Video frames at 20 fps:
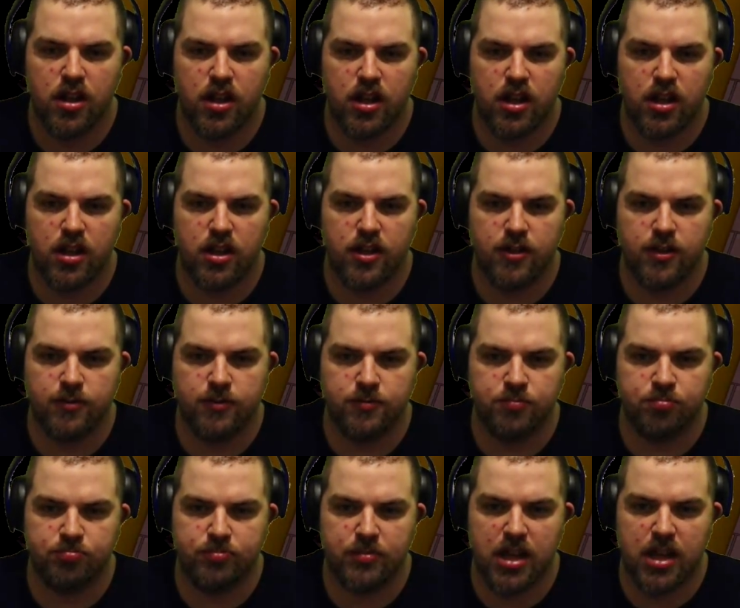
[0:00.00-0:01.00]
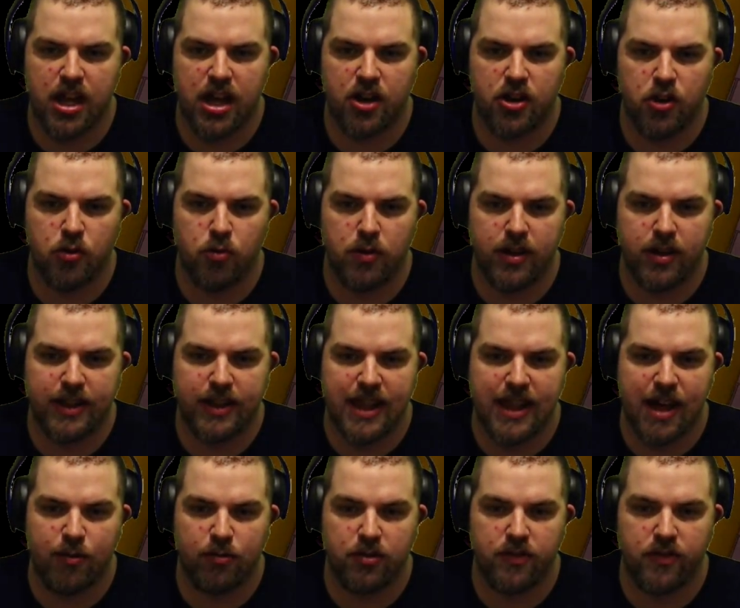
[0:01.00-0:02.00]
Um, I don't know what
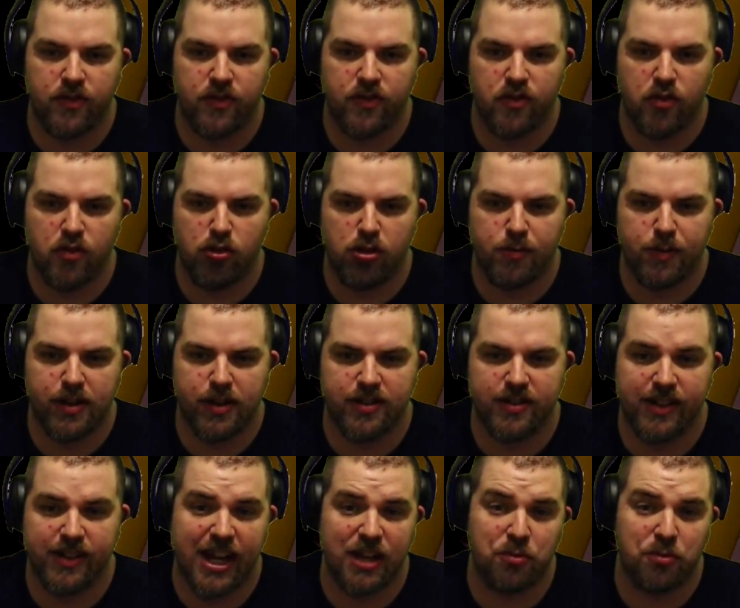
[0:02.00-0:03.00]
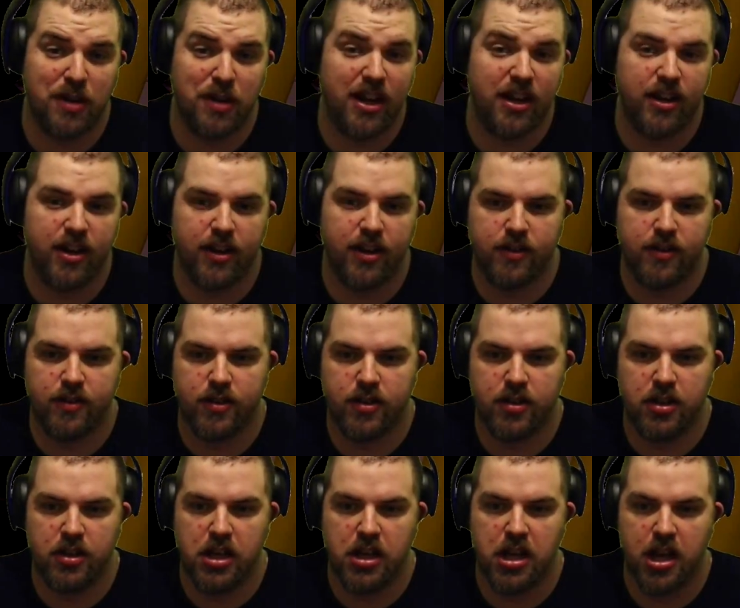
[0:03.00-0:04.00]
that was for, but just in case we needed it.
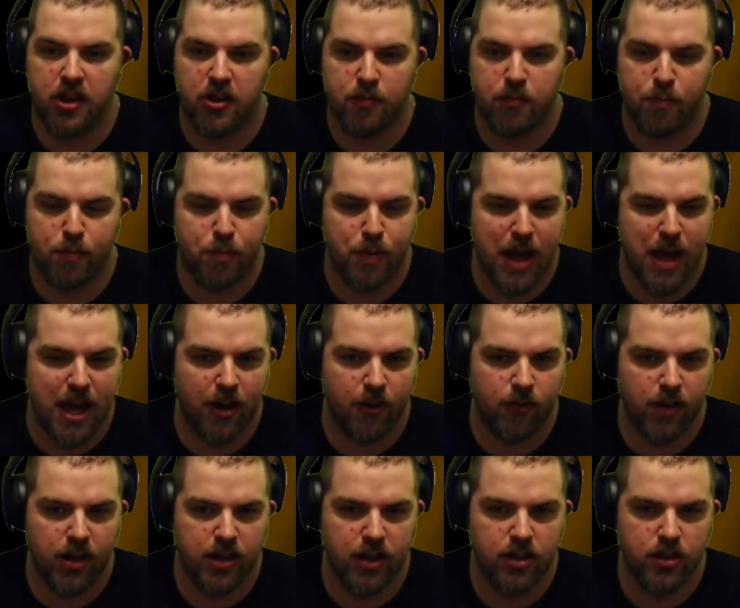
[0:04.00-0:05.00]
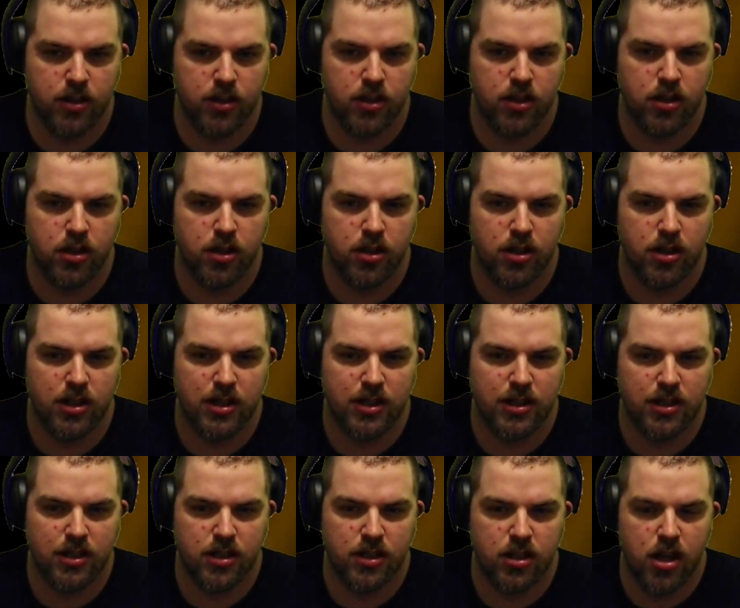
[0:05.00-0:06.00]
Another battery.
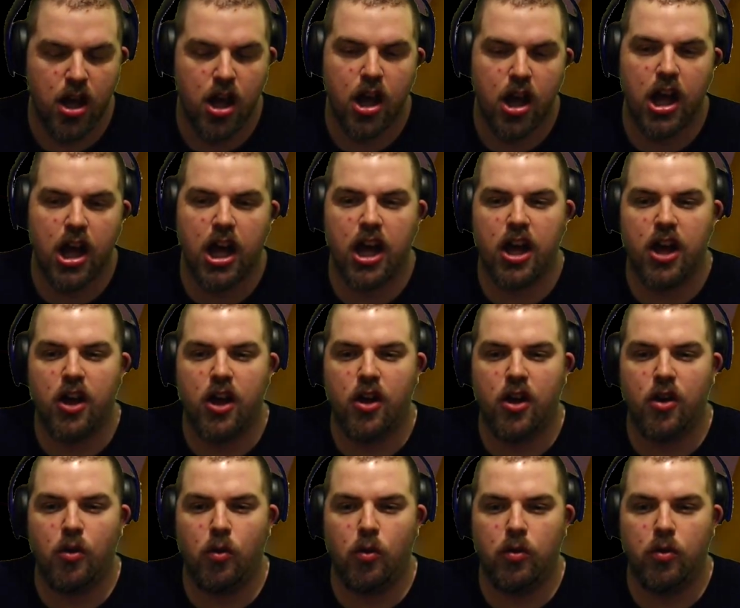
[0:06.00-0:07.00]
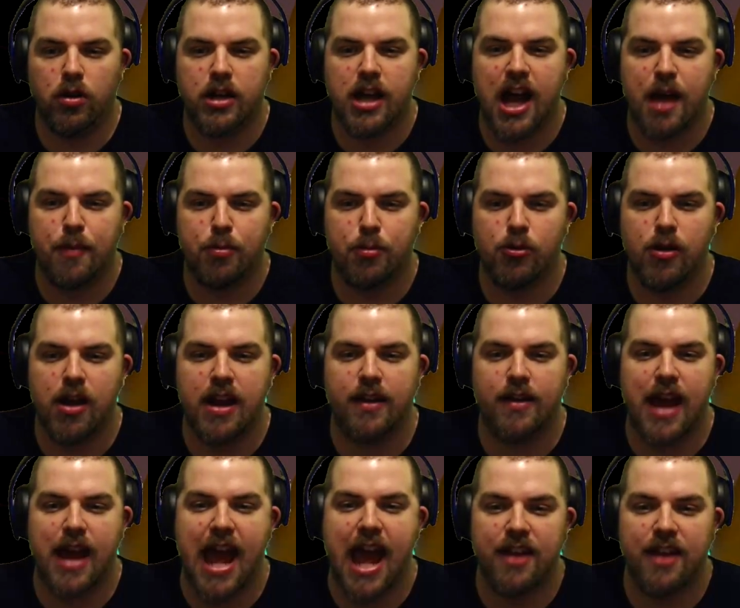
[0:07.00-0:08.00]
Oh, copper
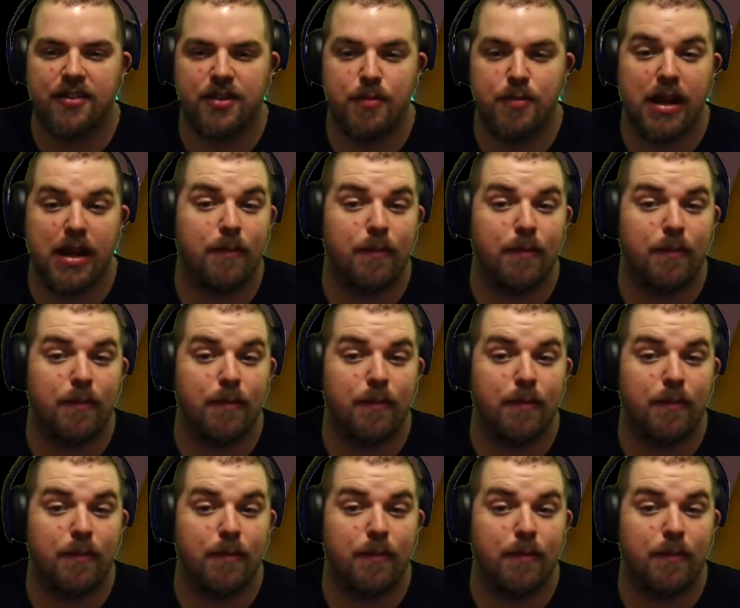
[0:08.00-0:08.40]
and acid make a